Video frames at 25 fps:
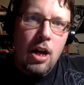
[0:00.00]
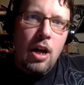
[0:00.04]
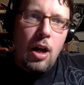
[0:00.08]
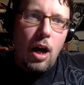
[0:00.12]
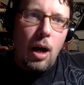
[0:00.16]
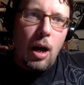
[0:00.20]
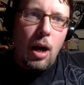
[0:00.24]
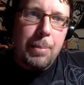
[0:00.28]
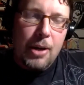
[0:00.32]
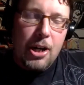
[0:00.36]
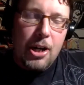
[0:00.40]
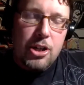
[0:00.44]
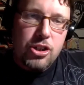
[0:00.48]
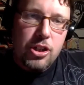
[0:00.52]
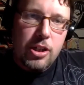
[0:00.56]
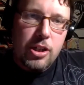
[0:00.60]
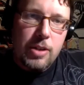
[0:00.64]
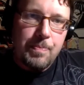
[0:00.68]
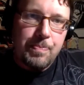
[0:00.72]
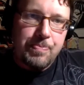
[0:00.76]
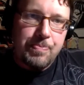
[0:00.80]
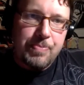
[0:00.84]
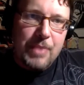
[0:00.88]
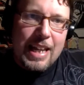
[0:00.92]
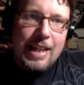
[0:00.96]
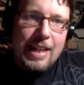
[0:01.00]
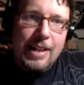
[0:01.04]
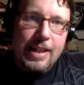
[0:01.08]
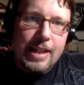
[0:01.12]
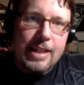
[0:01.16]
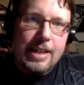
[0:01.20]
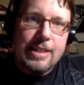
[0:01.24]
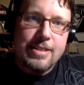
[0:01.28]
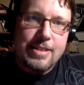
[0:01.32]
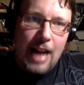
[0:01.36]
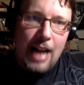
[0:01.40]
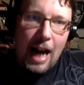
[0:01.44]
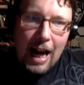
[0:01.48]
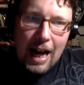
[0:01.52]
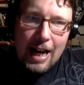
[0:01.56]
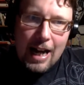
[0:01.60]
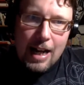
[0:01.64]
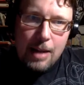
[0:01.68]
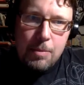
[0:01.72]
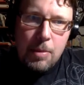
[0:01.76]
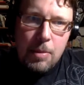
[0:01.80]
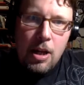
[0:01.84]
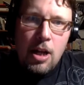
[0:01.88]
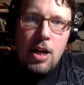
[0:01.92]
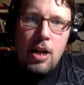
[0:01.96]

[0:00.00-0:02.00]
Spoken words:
oppression in its time.